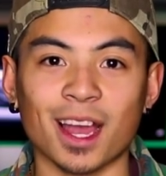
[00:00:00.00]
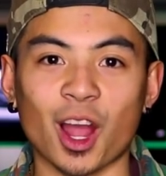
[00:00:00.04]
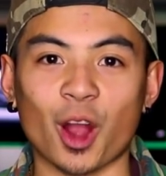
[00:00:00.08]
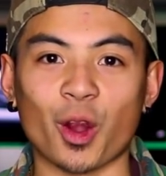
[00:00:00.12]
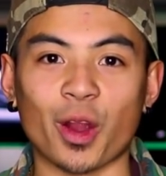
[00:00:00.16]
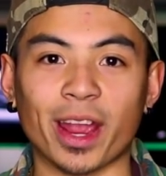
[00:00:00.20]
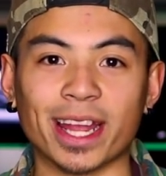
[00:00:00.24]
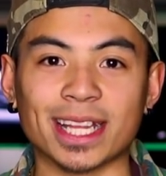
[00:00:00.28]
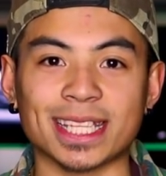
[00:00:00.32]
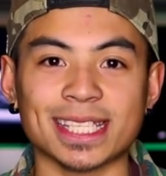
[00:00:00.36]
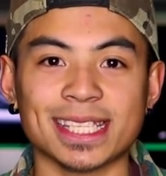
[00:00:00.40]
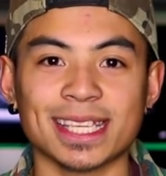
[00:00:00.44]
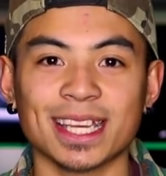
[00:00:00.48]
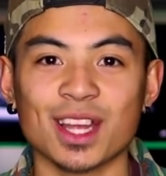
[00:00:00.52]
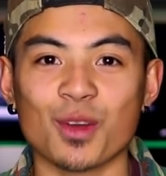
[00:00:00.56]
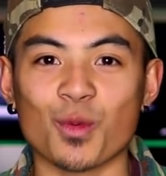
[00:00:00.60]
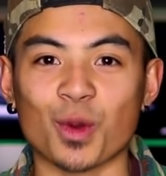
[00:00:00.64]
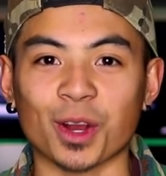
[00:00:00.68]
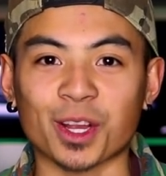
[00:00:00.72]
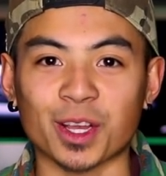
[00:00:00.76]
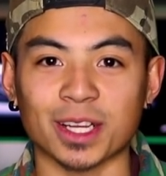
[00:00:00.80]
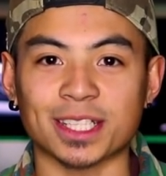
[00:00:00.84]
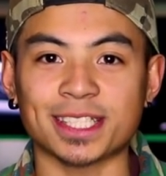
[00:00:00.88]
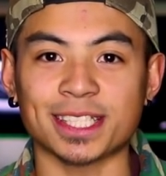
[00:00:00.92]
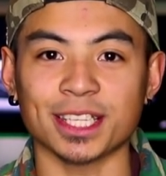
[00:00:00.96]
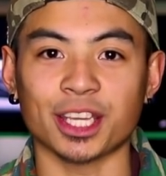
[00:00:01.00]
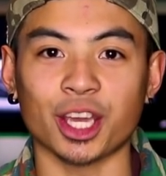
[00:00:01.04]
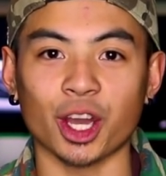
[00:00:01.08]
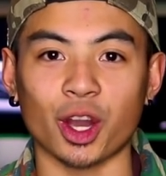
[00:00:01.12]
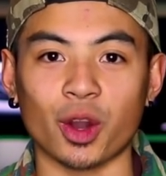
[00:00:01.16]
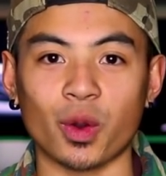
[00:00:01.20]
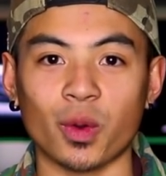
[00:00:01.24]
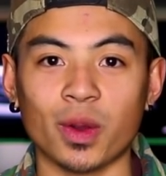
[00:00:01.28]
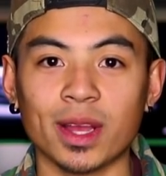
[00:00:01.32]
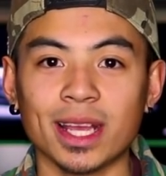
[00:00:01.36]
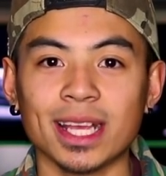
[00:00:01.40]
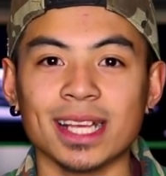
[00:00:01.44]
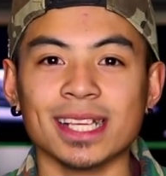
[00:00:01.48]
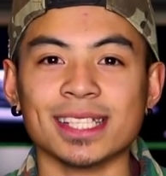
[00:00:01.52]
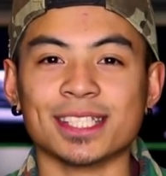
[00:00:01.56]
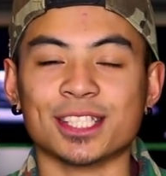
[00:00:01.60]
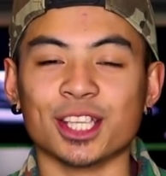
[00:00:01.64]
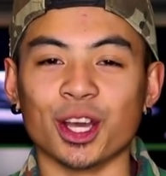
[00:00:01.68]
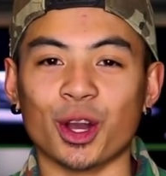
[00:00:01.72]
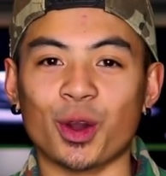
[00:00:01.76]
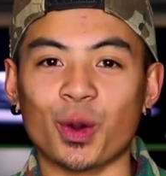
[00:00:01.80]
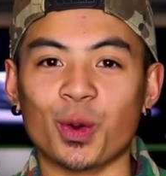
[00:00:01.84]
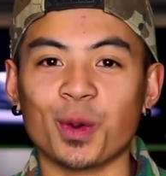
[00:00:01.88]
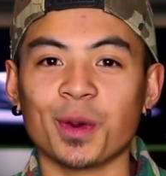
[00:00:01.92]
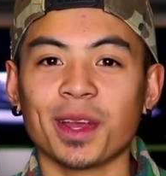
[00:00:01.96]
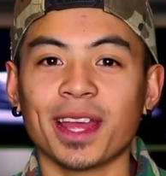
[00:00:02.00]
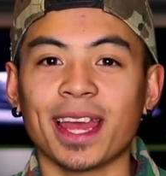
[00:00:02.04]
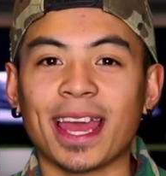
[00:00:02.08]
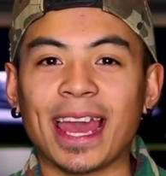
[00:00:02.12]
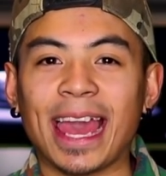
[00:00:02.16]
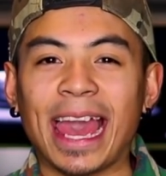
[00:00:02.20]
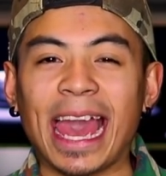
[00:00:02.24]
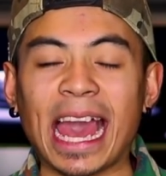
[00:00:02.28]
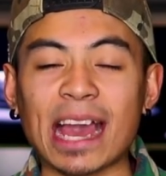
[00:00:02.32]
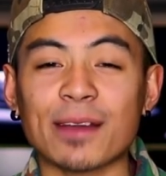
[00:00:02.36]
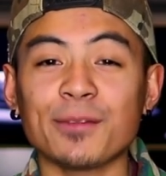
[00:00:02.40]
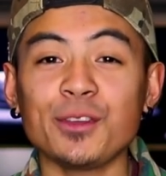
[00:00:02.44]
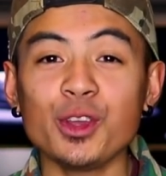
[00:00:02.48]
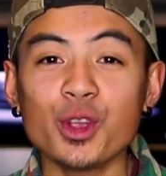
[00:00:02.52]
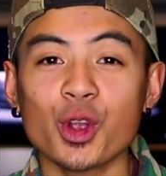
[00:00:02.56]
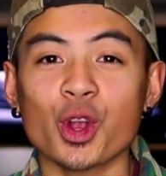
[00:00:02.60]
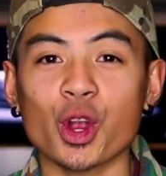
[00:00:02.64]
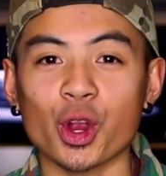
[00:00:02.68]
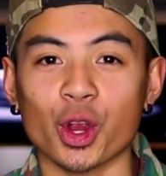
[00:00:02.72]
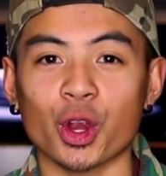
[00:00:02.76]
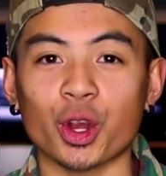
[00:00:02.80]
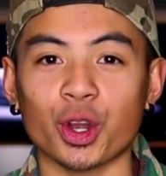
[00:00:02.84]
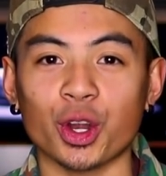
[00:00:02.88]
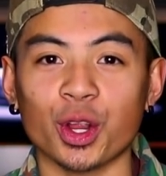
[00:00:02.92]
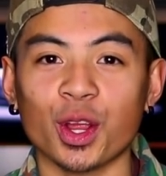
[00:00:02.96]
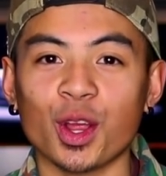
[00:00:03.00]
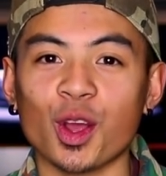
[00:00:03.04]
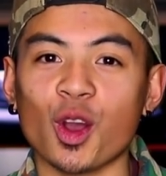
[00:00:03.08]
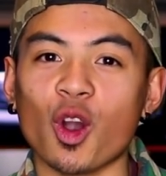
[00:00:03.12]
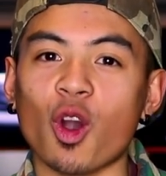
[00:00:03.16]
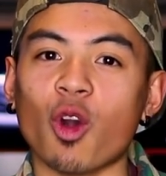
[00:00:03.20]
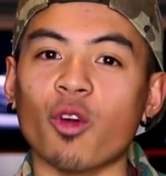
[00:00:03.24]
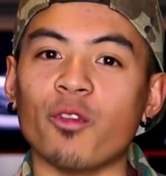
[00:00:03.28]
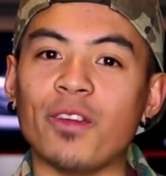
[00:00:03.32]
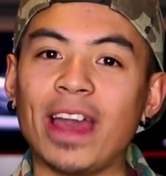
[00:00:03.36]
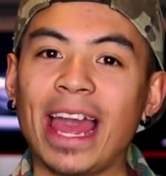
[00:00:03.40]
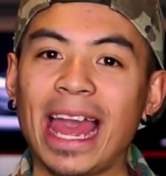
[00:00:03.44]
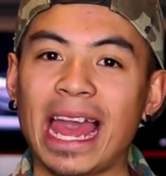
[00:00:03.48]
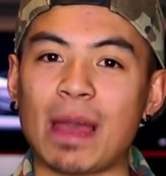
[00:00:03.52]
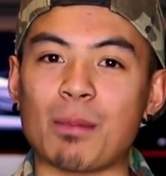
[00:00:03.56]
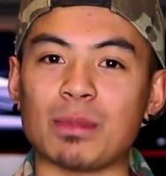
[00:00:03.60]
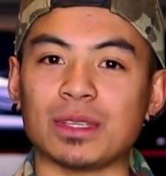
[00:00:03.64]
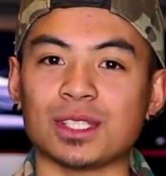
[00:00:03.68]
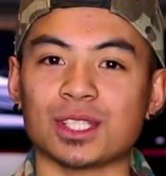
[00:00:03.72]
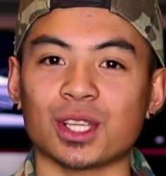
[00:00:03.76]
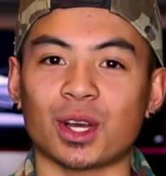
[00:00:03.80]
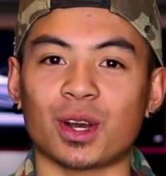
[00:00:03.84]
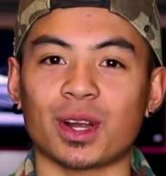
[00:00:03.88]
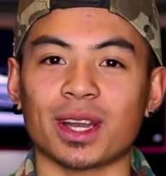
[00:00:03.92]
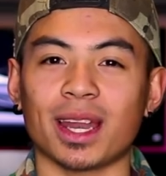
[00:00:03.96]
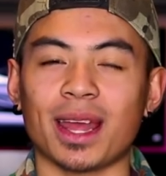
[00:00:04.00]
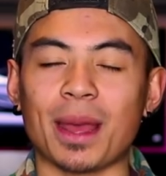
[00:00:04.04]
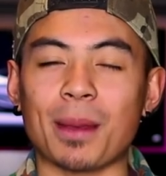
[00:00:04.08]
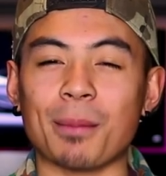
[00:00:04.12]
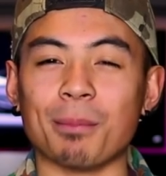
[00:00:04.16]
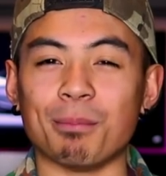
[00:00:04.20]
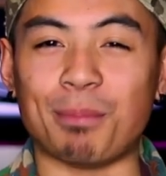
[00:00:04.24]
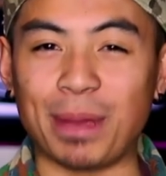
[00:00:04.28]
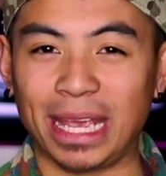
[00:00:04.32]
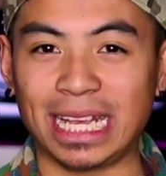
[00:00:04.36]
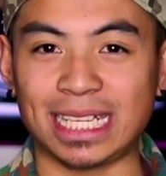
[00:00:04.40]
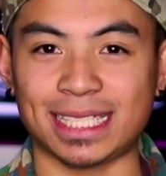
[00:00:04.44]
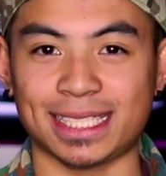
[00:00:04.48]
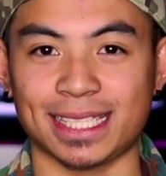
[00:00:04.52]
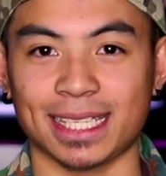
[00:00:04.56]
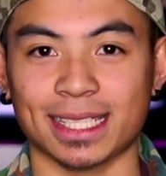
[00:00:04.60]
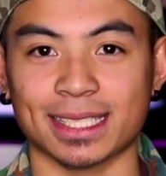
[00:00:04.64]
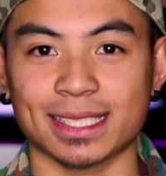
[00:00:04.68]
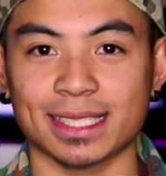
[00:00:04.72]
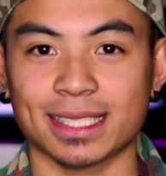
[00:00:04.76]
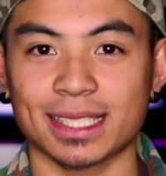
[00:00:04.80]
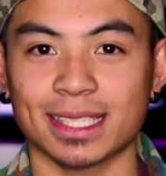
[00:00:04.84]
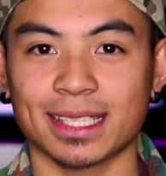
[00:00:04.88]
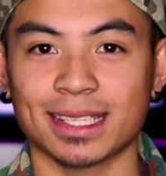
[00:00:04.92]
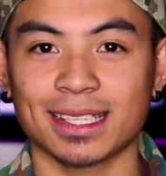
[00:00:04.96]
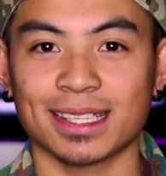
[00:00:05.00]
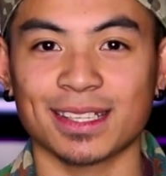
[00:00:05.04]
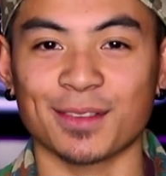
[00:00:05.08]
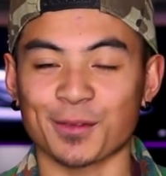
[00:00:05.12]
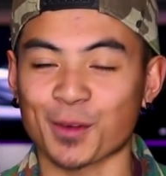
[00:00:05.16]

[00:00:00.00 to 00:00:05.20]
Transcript: All right, we're good to go. So, have you heard of Amazon Basics?